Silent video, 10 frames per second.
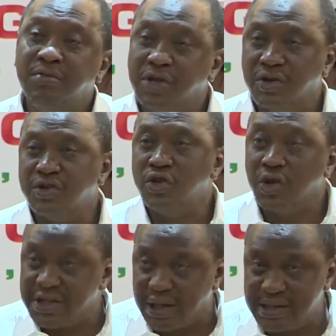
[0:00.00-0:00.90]
because
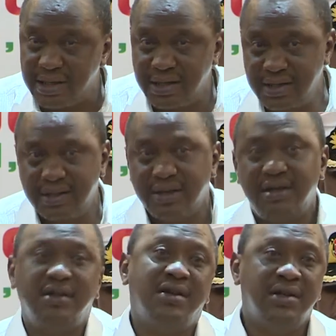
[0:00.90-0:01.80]
your
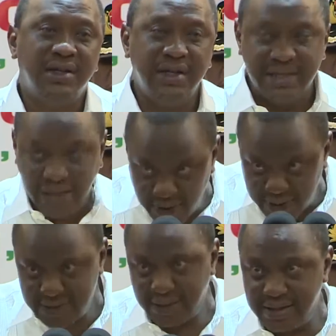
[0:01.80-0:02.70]
success is
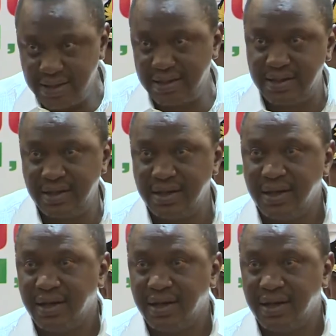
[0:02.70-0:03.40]
our success.